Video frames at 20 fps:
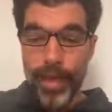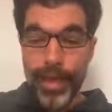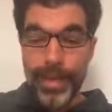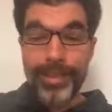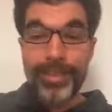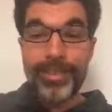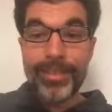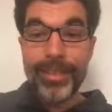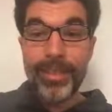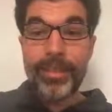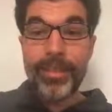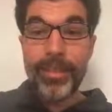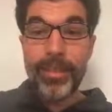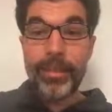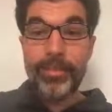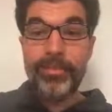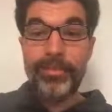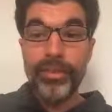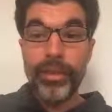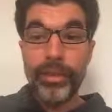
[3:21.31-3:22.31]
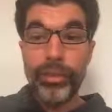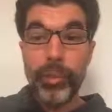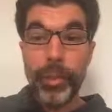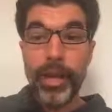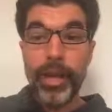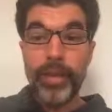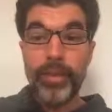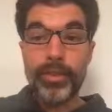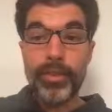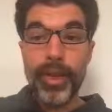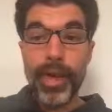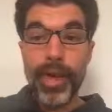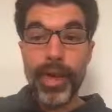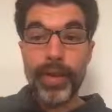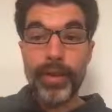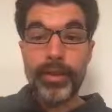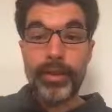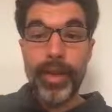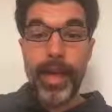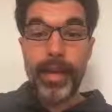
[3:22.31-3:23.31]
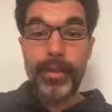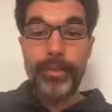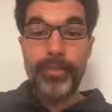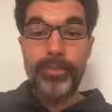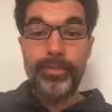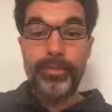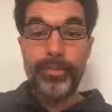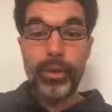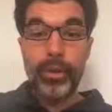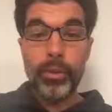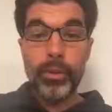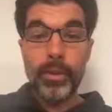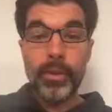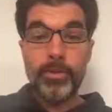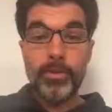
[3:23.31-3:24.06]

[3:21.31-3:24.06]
I could see that it's full width, and it's as a full width